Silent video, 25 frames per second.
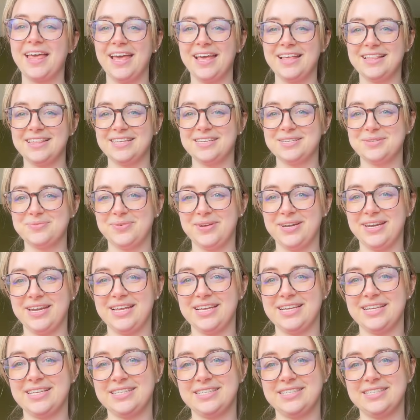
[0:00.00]
This one
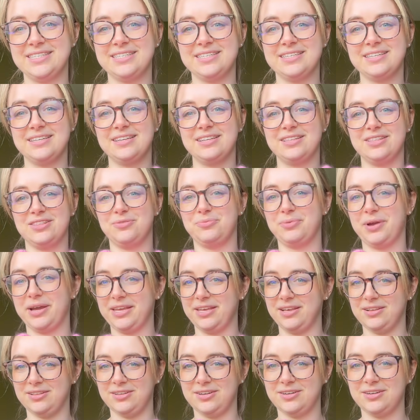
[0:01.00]
is the
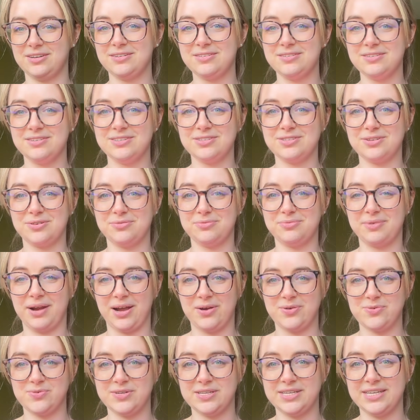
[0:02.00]
regular, so
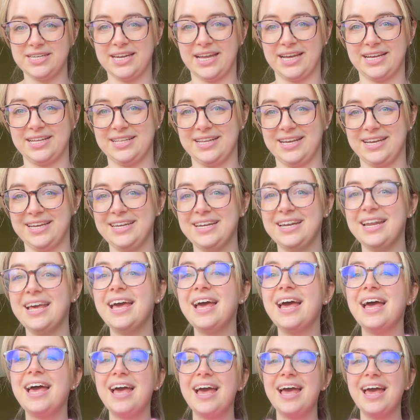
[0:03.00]
round neckline,
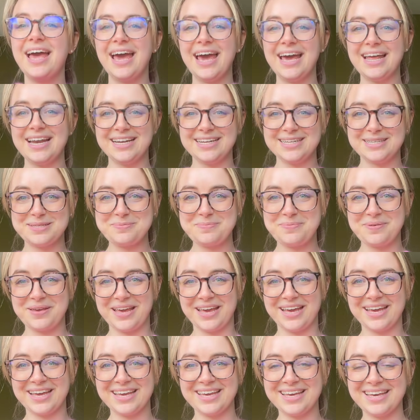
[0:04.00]
and it's
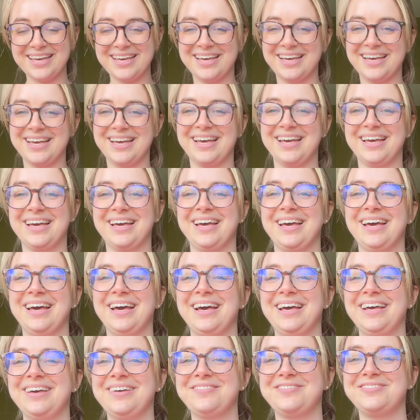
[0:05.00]
pink,
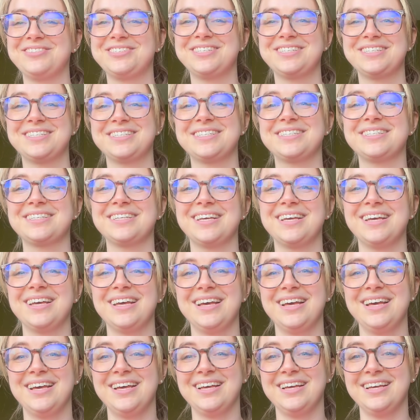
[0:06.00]
which is
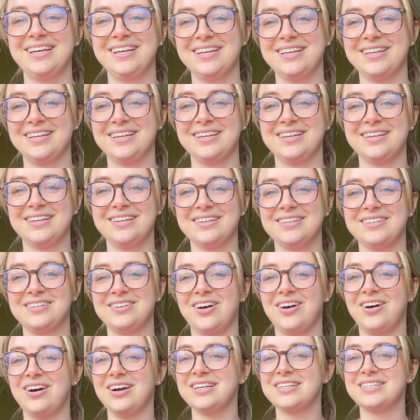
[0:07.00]

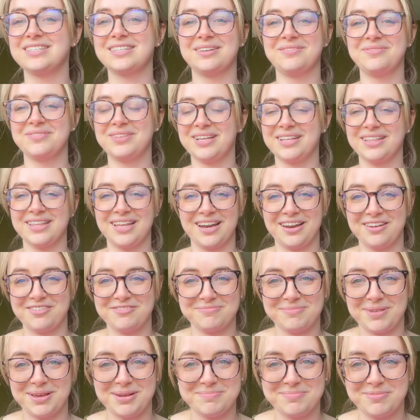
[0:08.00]
not something that I've
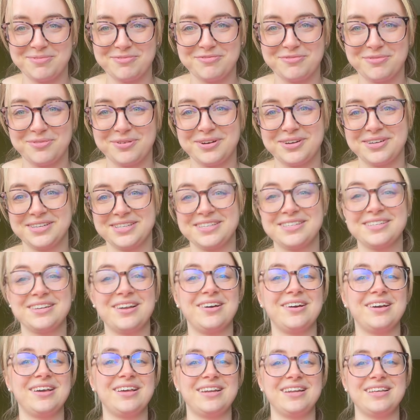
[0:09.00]
made before,
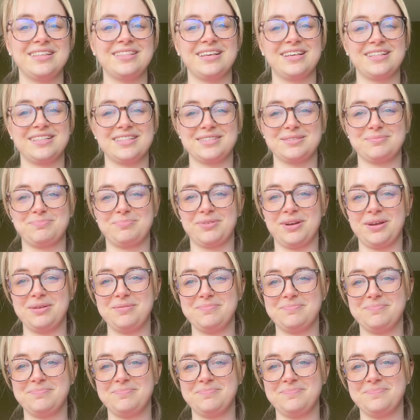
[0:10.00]
not anything this
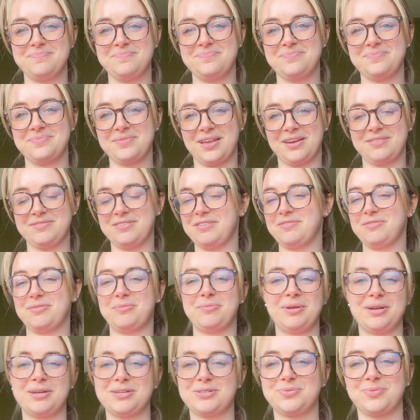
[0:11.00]
bright. I've never
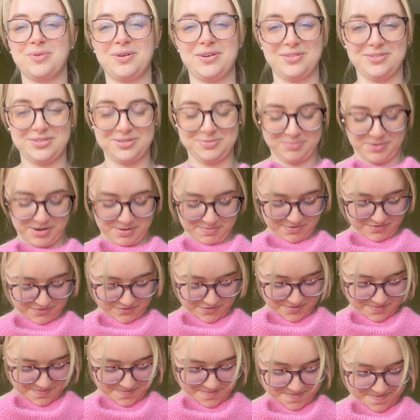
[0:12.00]
made a sweater this bright
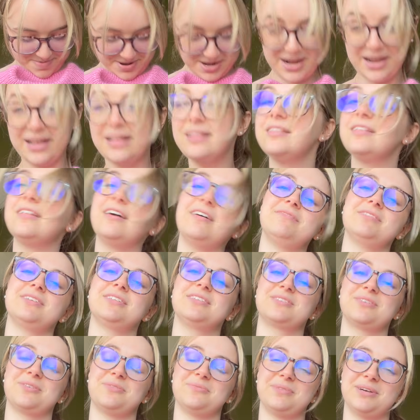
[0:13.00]
before, but I love it
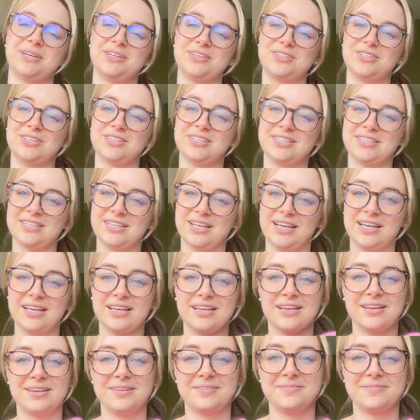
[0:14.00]
so much. It's like,